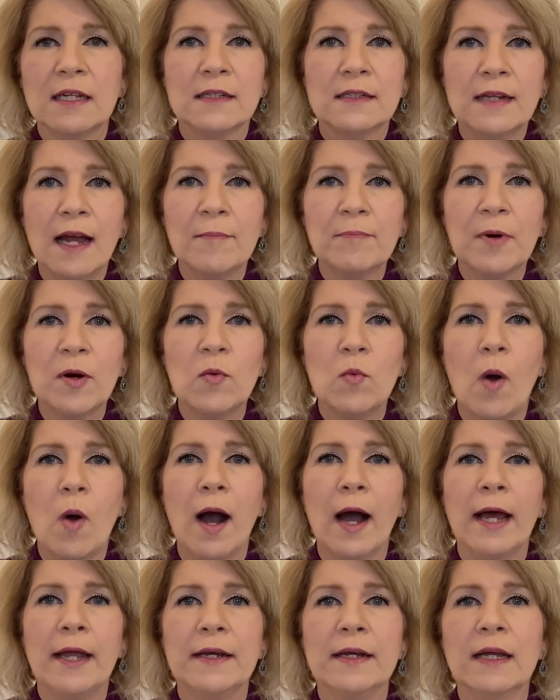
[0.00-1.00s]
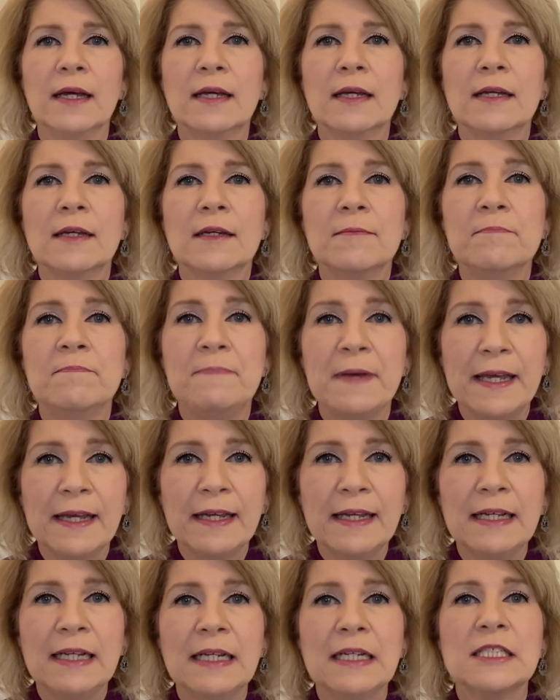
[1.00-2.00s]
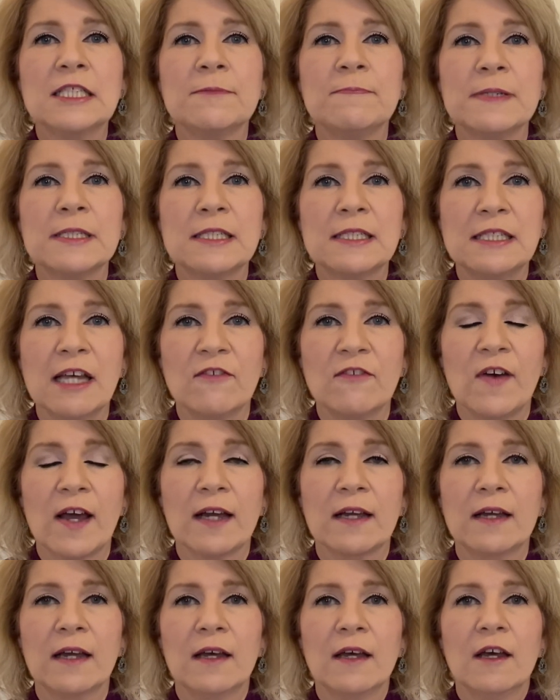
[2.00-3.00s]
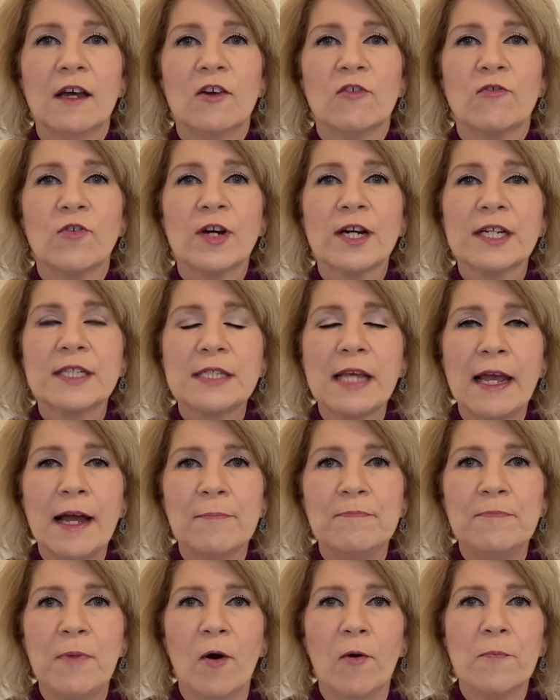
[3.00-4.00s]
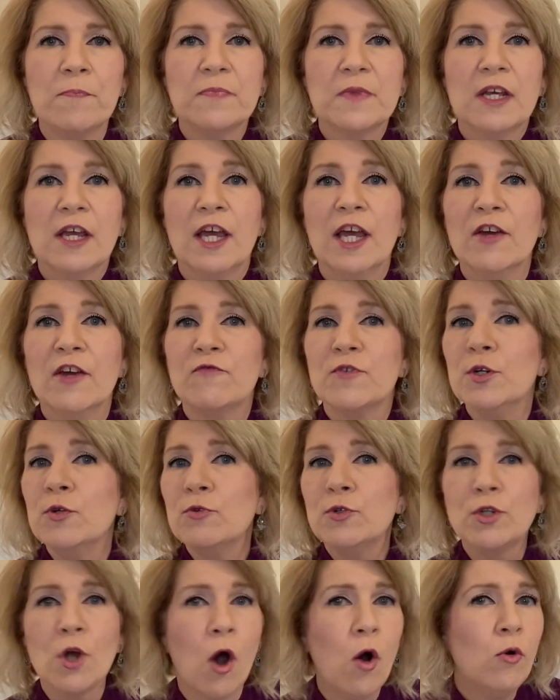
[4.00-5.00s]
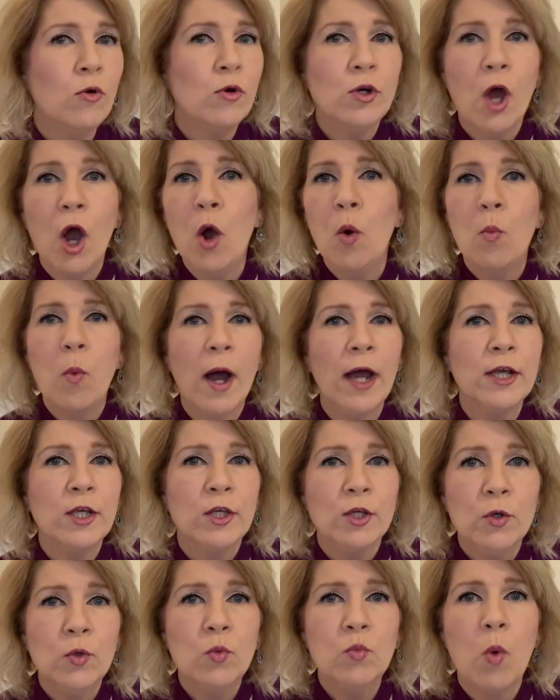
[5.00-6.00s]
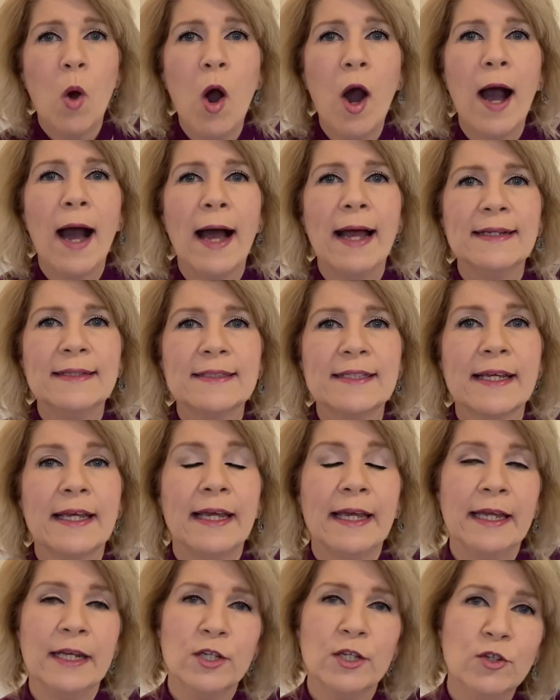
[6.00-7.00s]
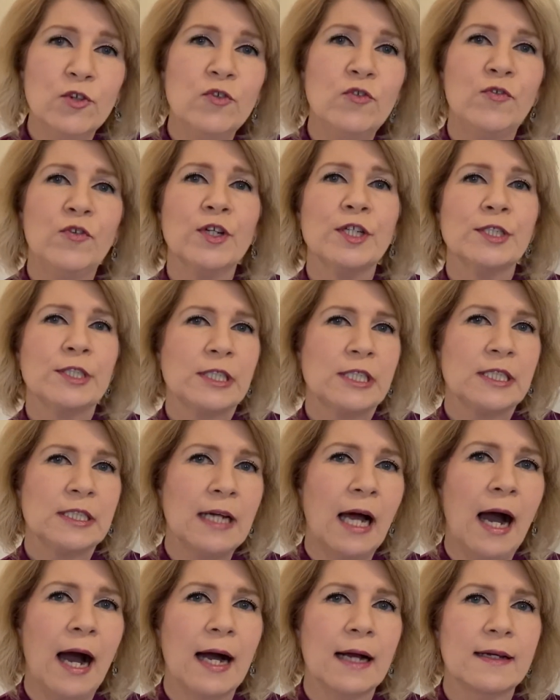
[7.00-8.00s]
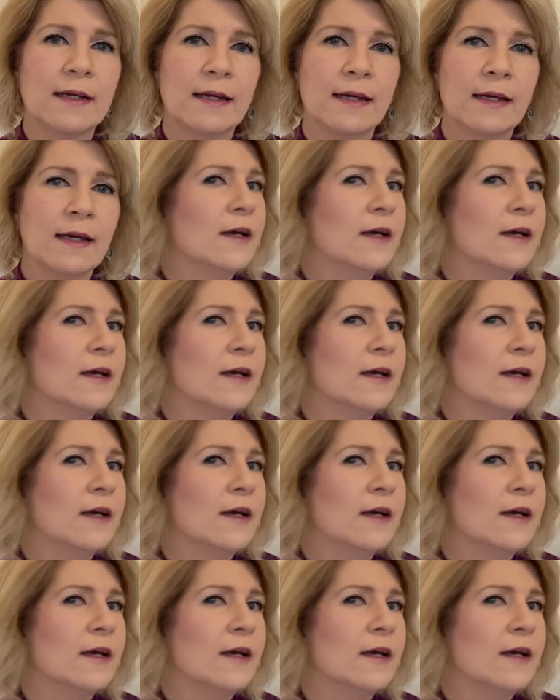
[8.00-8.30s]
number one, being specific. For example, if you don't know what you want and you feel stuck,